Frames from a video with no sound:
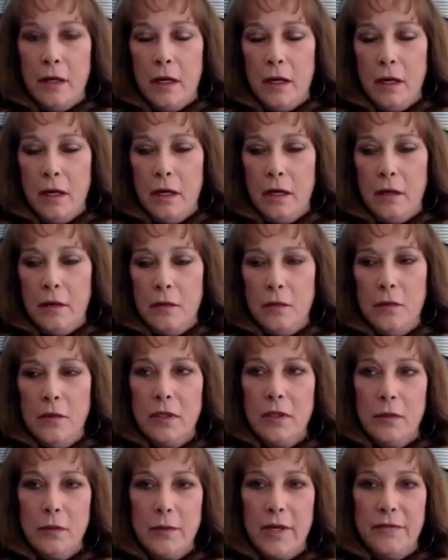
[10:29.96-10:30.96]

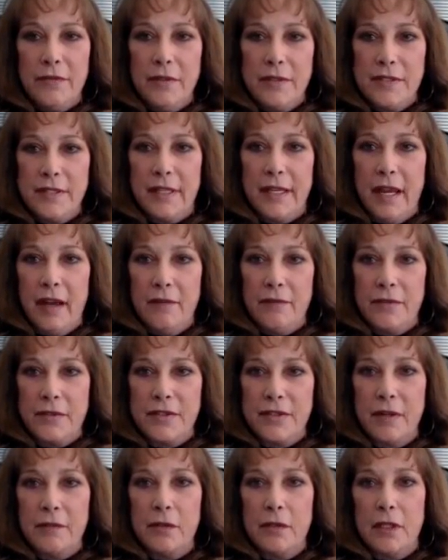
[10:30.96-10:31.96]
we're a reference account for
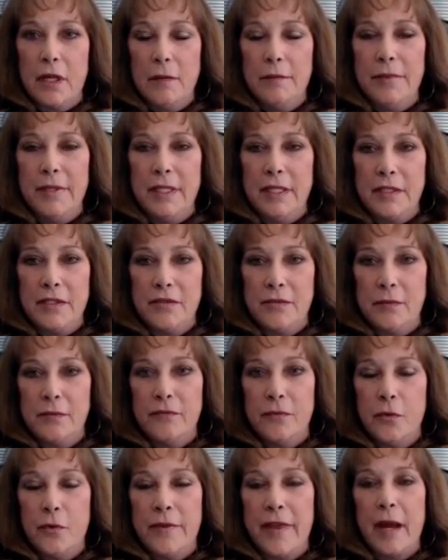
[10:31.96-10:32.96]
several companies
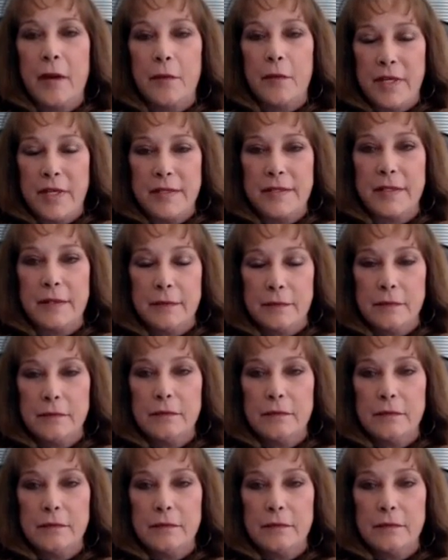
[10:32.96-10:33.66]
for that reason.